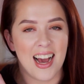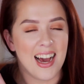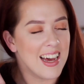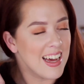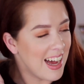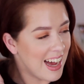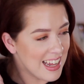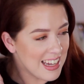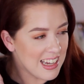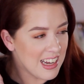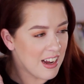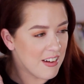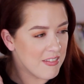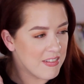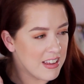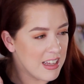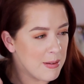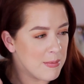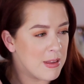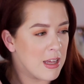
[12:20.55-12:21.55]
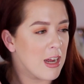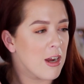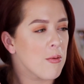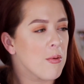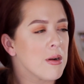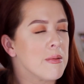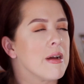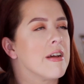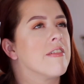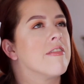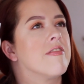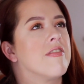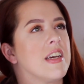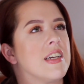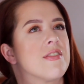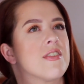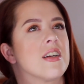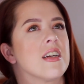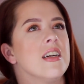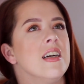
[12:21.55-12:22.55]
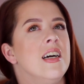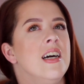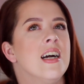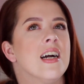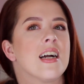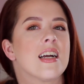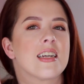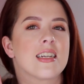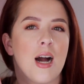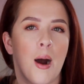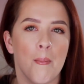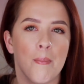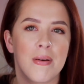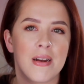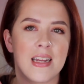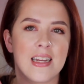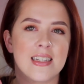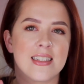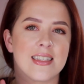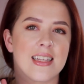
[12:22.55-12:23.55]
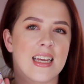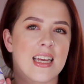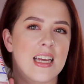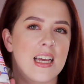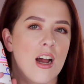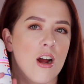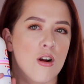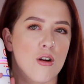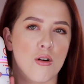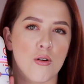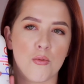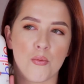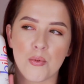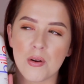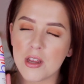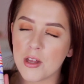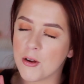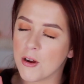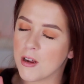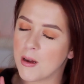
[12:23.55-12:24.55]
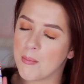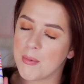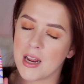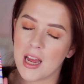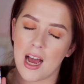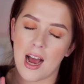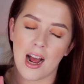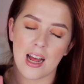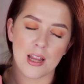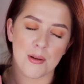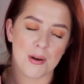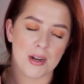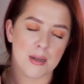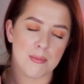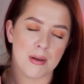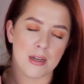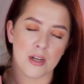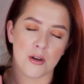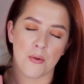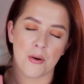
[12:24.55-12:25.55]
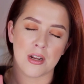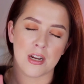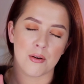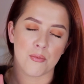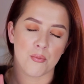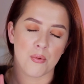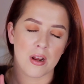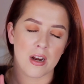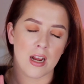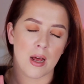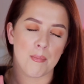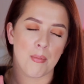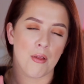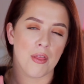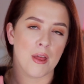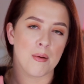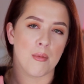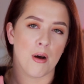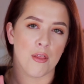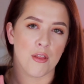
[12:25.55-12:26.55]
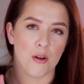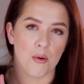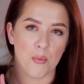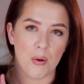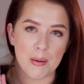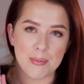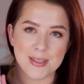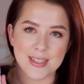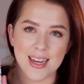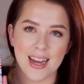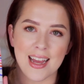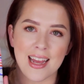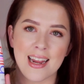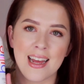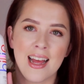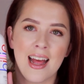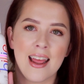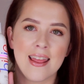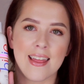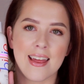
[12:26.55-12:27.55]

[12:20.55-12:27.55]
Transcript: I love them. They are one of my favorite companies. They are a really great company. I highly recommend going and reading up on them on their website.